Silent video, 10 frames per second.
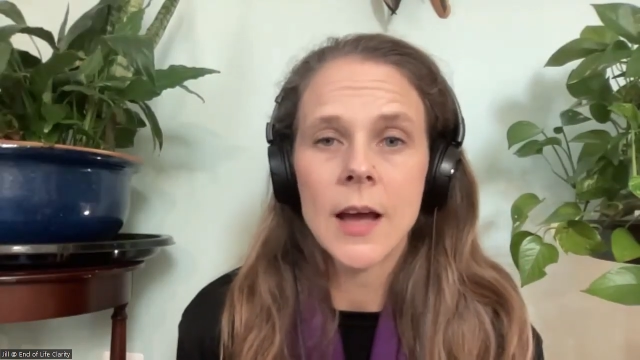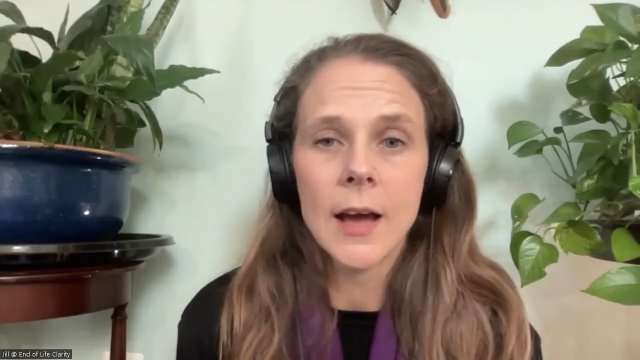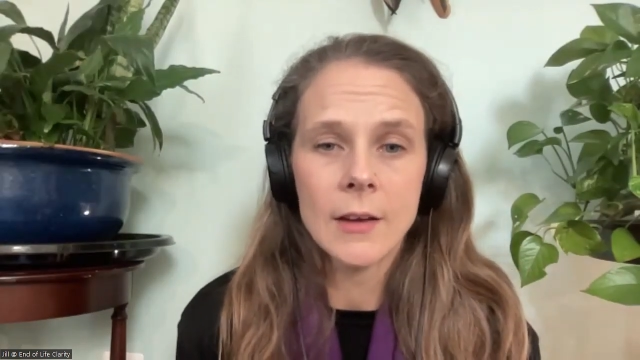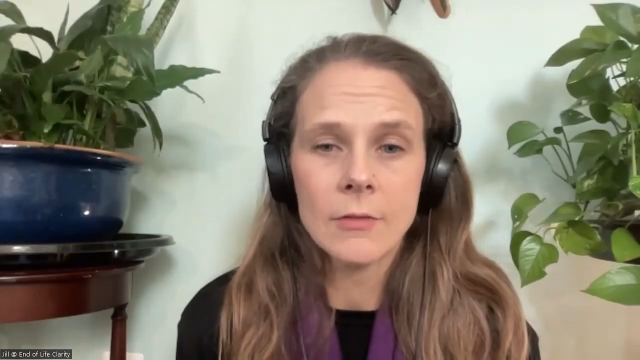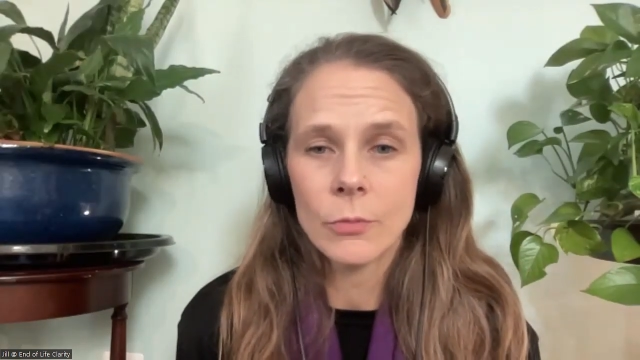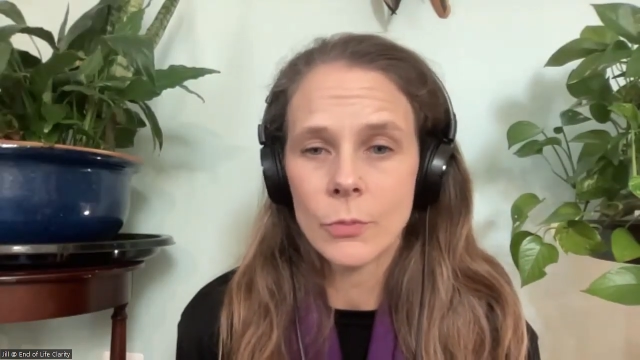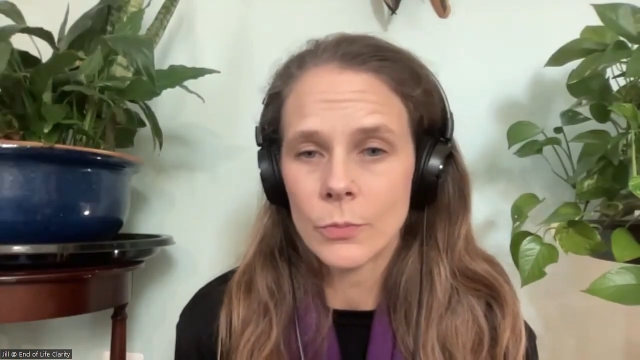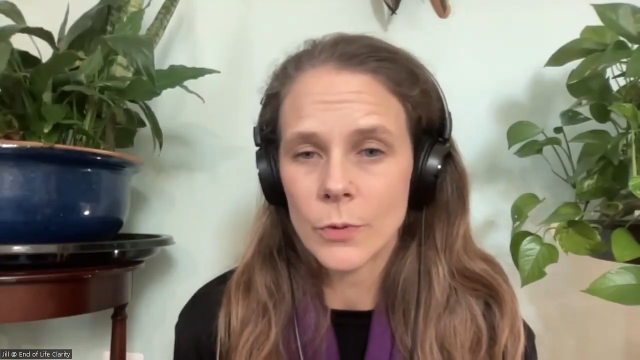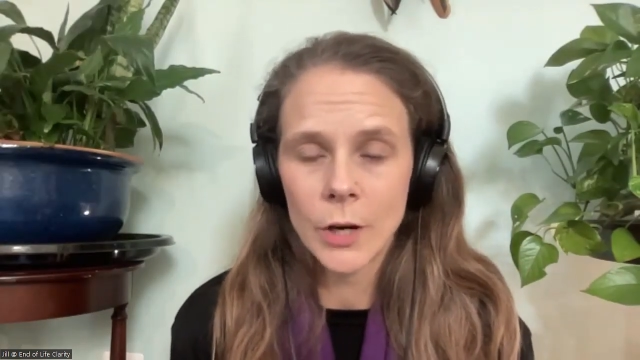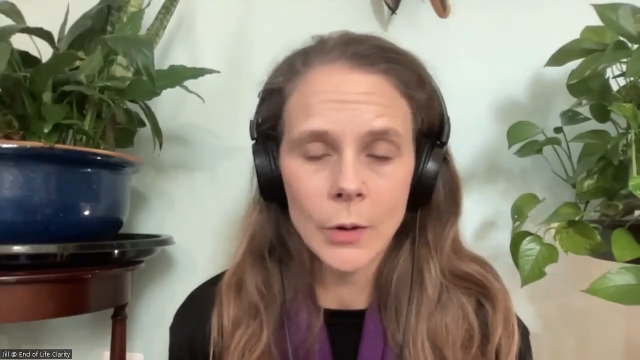I
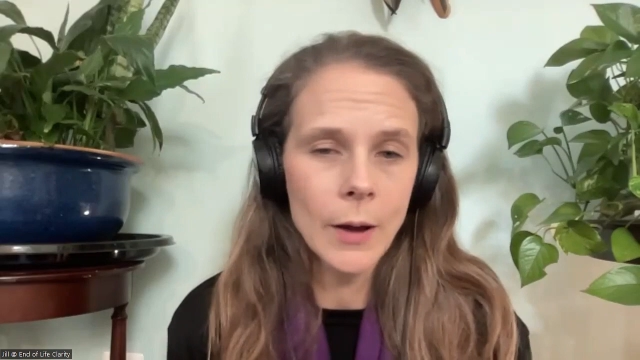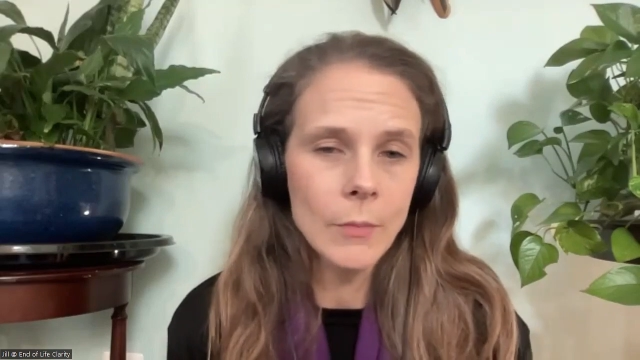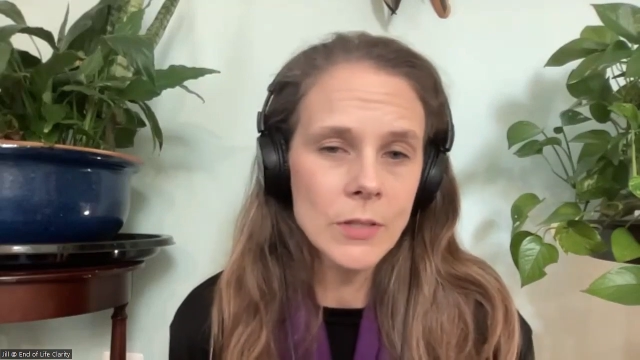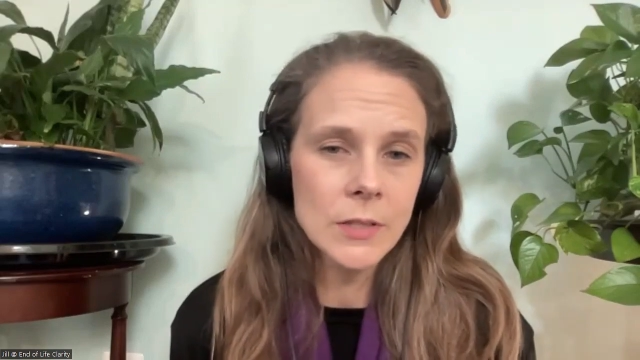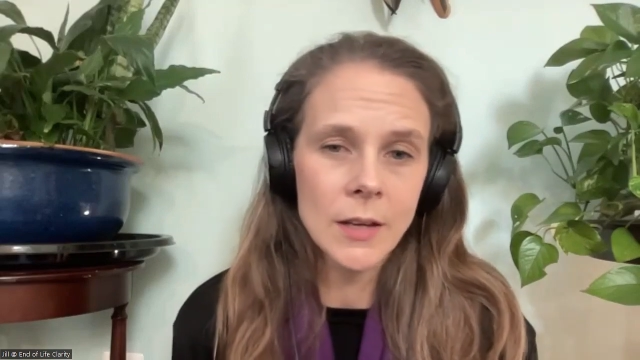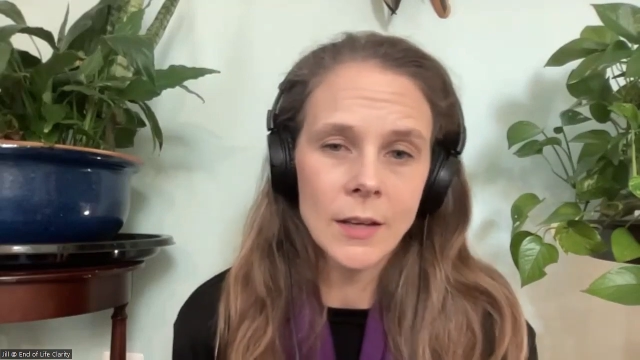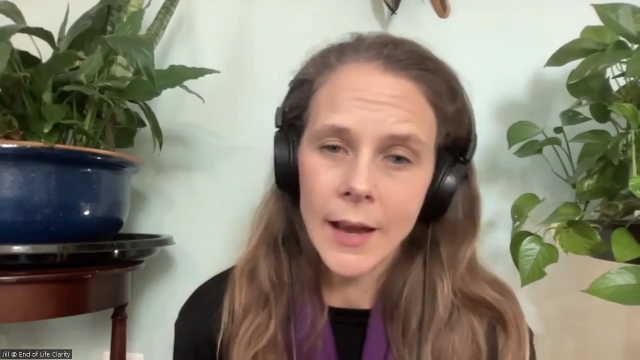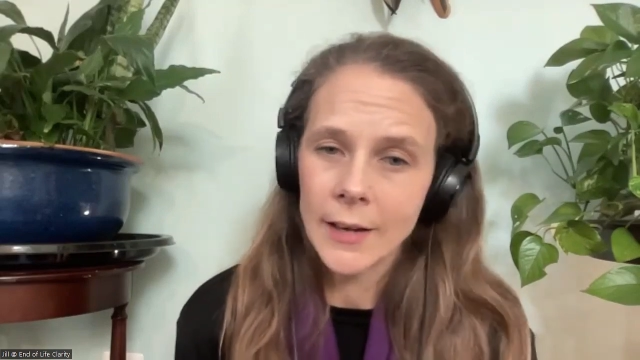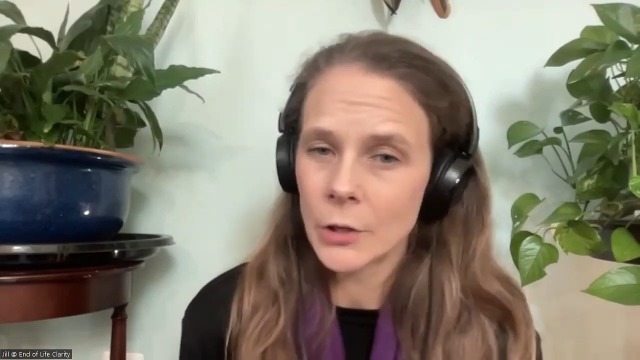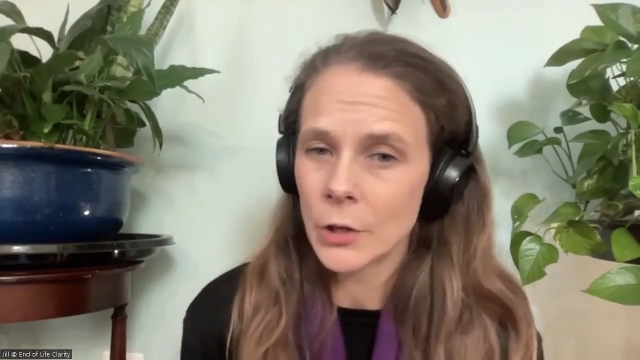was a
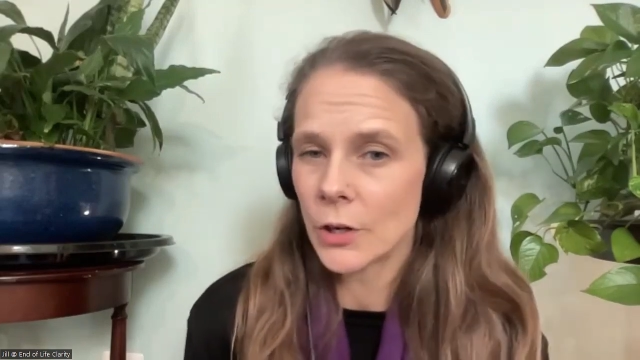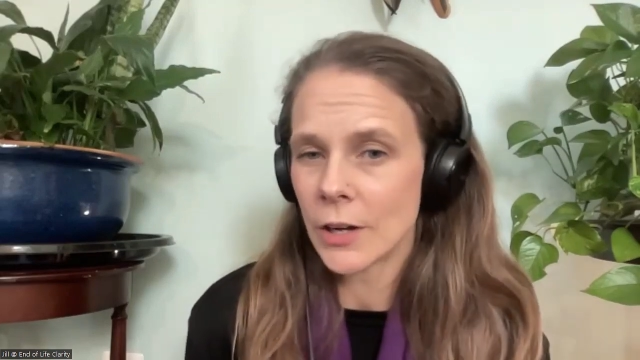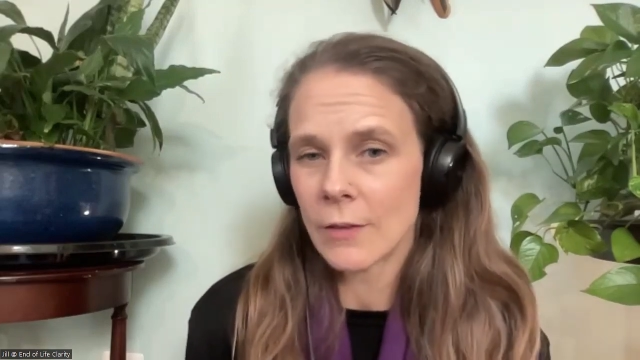line cook.